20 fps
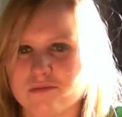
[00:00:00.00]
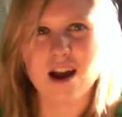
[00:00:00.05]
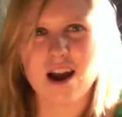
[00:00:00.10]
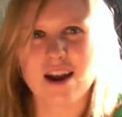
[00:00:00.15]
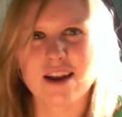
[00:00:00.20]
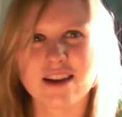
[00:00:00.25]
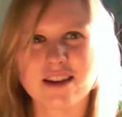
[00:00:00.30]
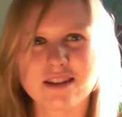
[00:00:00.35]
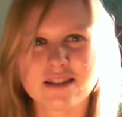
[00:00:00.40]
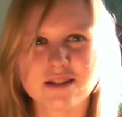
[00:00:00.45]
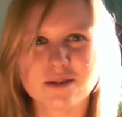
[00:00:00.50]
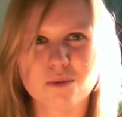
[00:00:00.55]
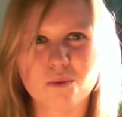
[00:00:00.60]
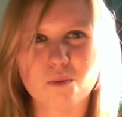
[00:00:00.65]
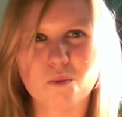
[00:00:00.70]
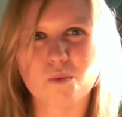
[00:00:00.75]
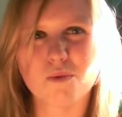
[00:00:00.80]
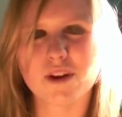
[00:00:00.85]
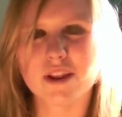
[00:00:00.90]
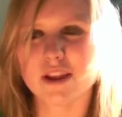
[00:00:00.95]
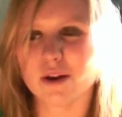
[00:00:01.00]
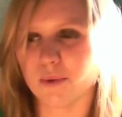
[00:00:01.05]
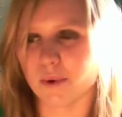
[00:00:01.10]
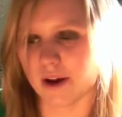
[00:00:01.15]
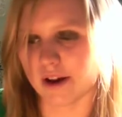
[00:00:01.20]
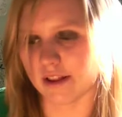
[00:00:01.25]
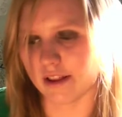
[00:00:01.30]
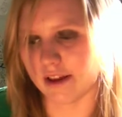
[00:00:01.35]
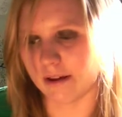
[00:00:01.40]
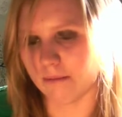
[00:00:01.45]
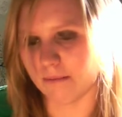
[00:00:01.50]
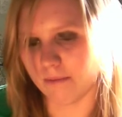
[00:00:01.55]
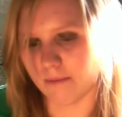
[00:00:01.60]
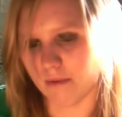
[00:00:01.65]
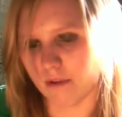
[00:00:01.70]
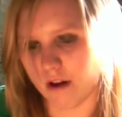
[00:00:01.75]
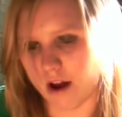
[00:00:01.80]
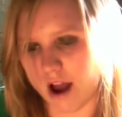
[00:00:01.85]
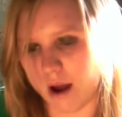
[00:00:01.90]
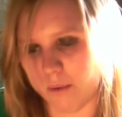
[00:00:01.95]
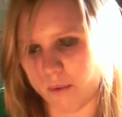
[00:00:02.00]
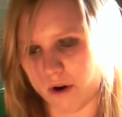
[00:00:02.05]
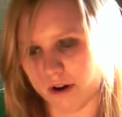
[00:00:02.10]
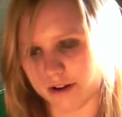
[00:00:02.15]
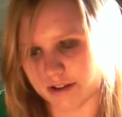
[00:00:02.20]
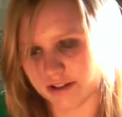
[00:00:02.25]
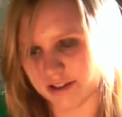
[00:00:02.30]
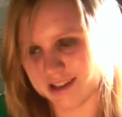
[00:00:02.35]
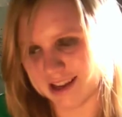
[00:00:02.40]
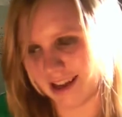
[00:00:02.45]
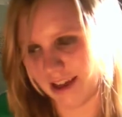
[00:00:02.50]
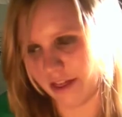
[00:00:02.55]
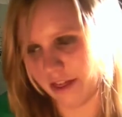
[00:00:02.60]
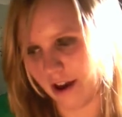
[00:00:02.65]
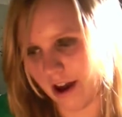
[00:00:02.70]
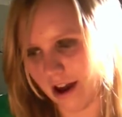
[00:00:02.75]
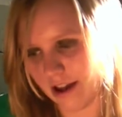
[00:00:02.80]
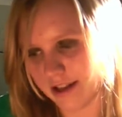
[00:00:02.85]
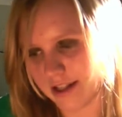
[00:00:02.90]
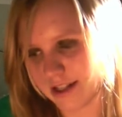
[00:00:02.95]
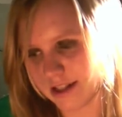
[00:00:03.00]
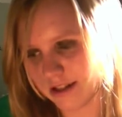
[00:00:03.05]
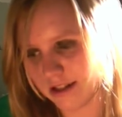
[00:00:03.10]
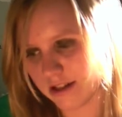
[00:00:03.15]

I guess really quickly I want to say that